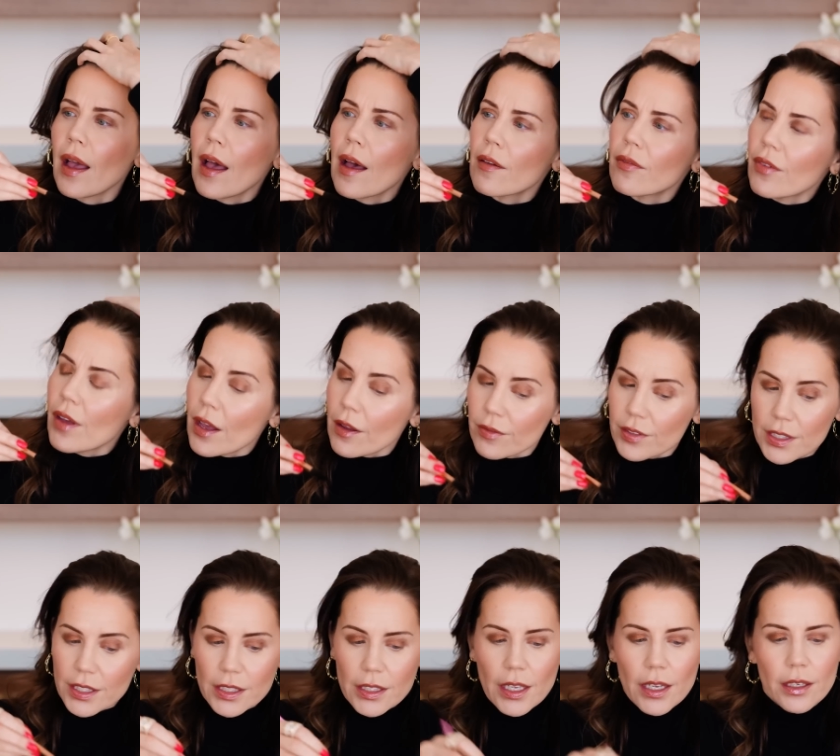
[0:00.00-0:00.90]
F F
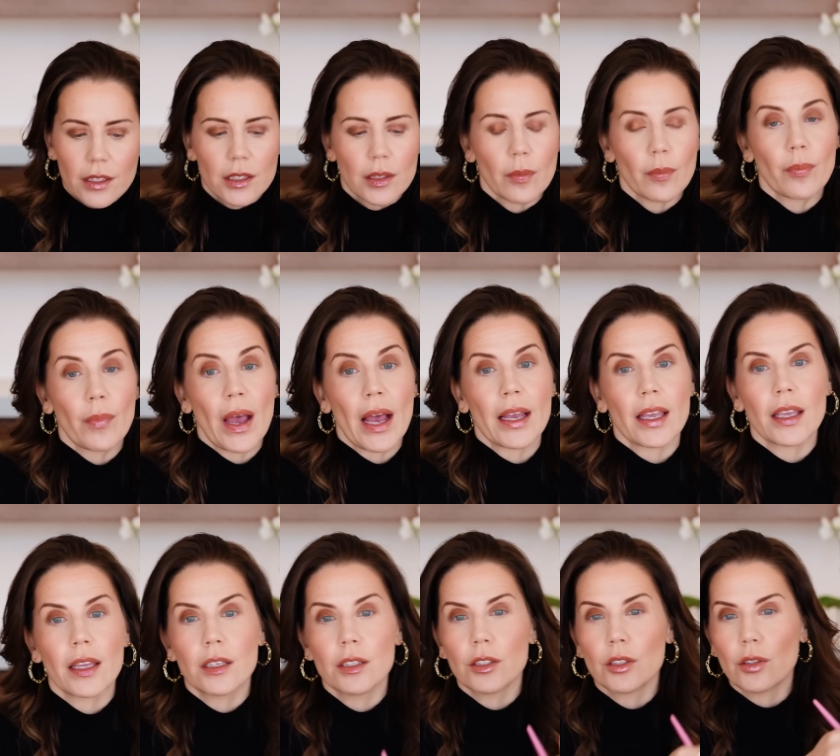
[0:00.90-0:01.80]
six
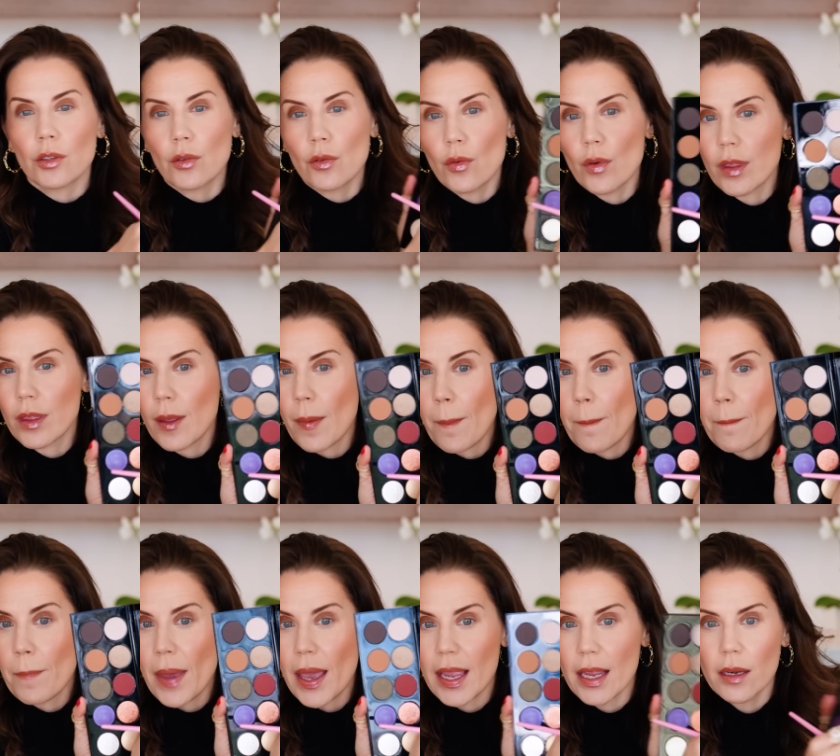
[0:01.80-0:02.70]
back into the
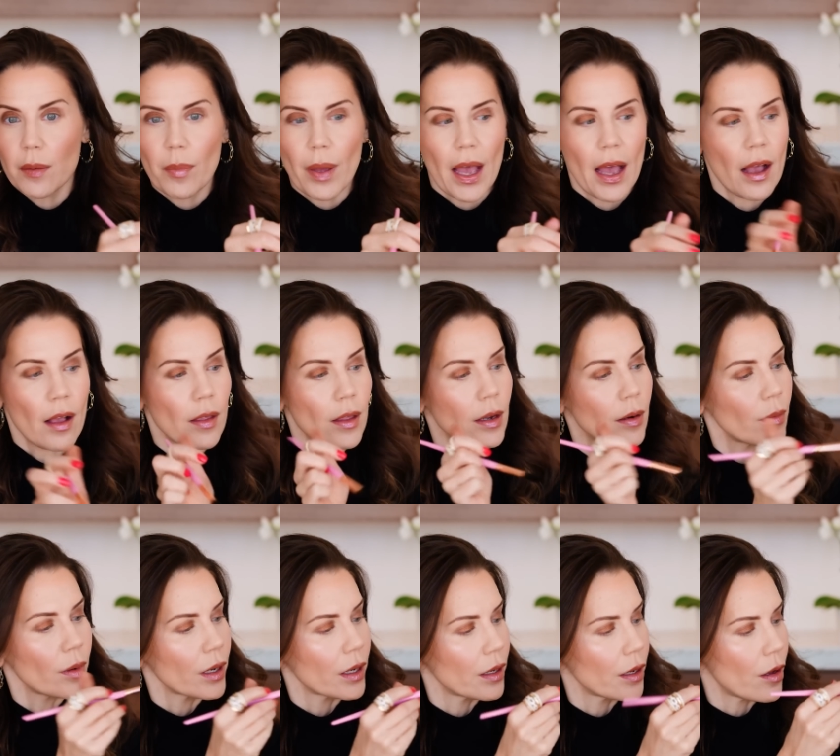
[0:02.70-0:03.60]
main palette.
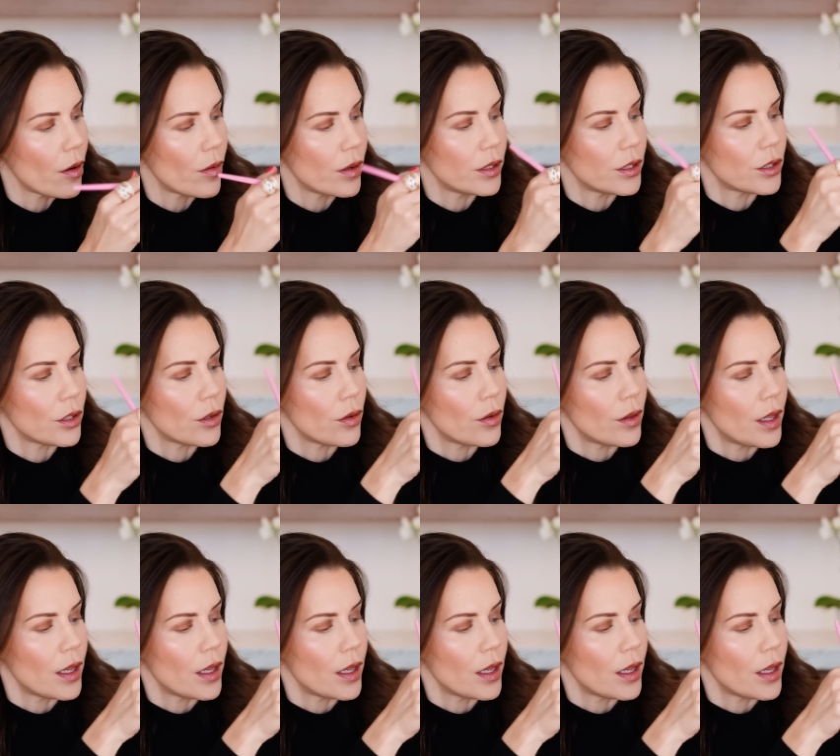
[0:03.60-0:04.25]
We're gonna go into